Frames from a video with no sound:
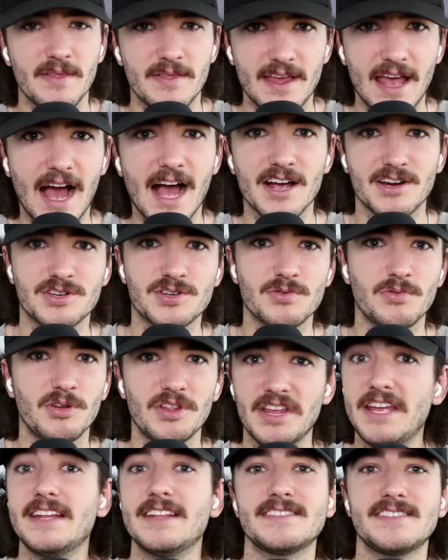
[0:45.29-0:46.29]
The
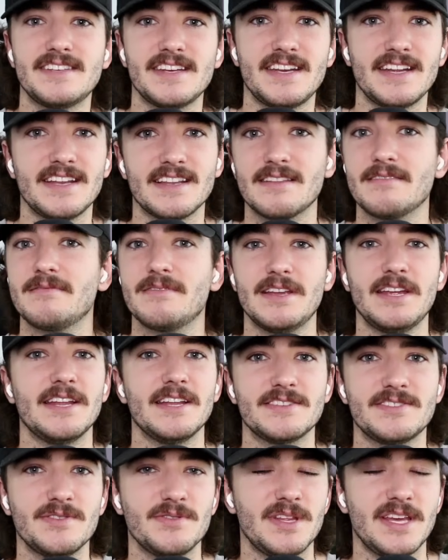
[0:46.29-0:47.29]
actual incident
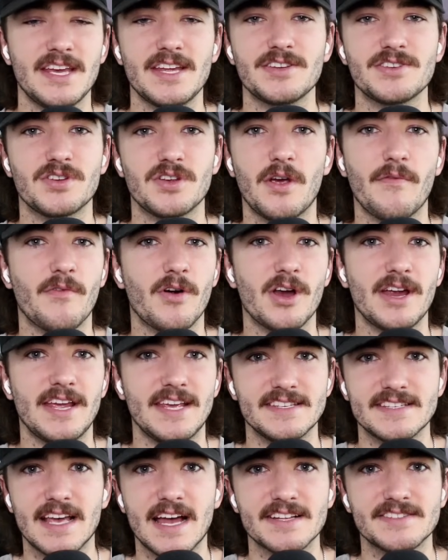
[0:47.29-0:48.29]
leading to the injury of where
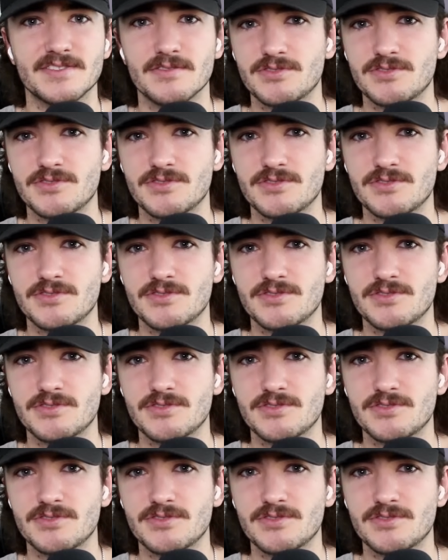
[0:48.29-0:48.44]
he's at.